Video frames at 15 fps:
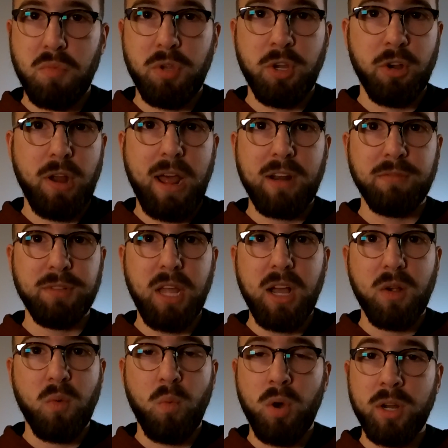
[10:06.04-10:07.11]
you're out of
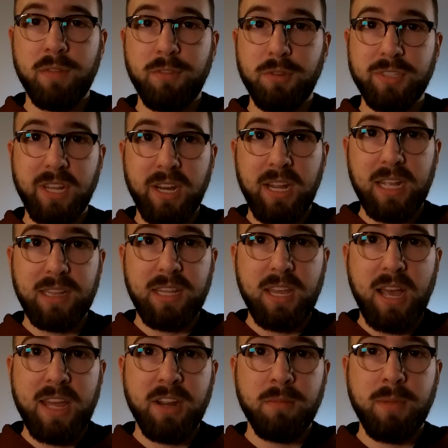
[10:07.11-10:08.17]
luck. One of you is going to get
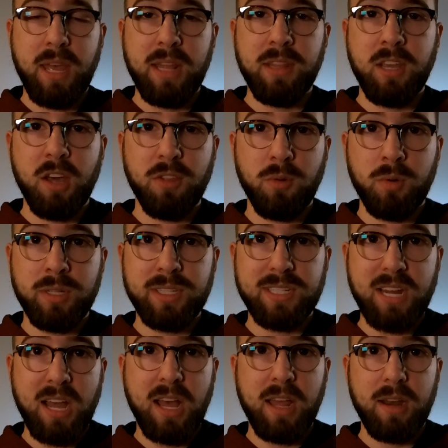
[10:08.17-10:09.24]
the item and the other one's
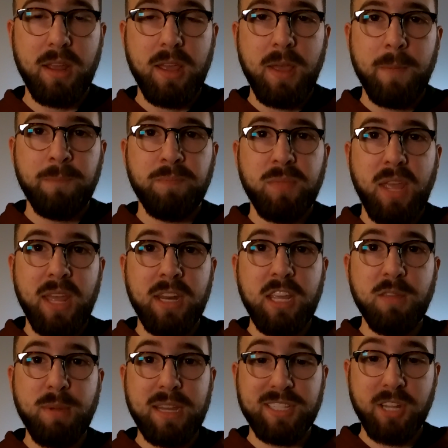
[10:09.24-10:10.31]
not. And
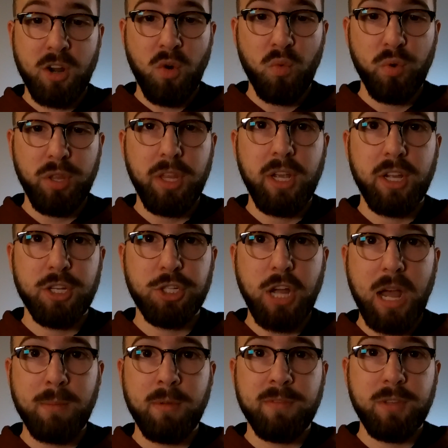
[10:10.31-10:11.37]
eBay's done a really good
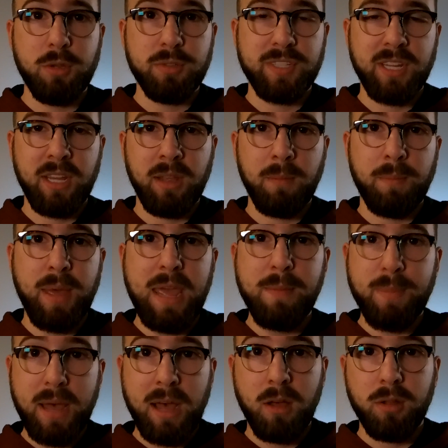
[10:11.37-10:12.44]
job of using
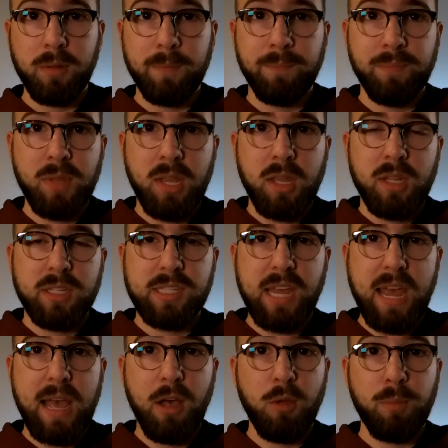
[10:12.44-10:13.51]
PayPal
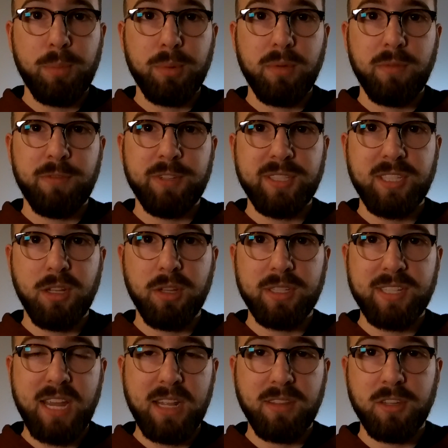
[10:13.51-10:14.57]
to help
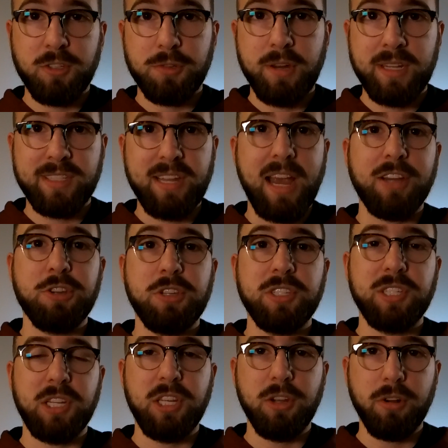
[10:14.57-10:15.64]
facilitate this transaction
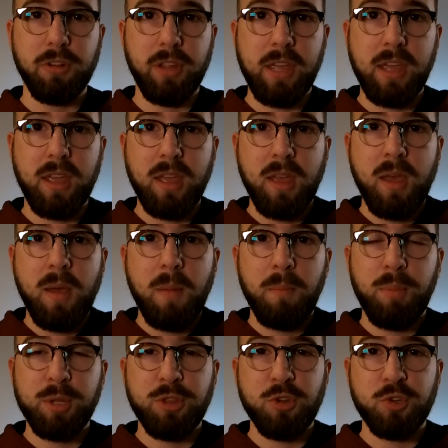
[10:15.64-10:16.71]
securely.
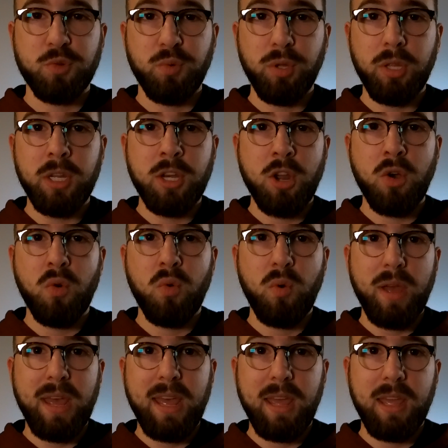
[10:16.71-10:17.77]
But there's really no
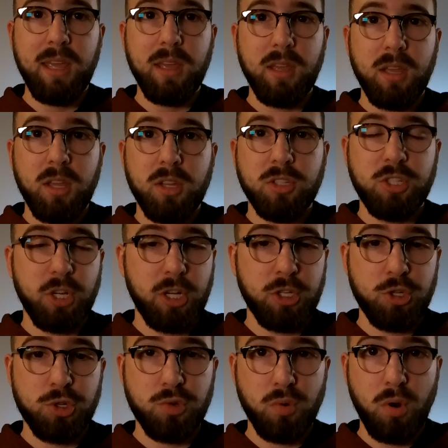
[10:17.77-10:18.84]
way to
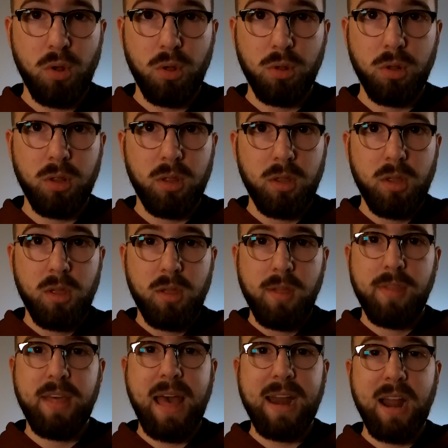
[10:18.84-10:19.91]
control
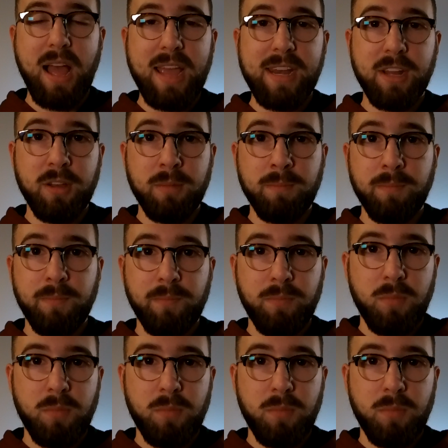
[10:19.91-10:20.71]
that item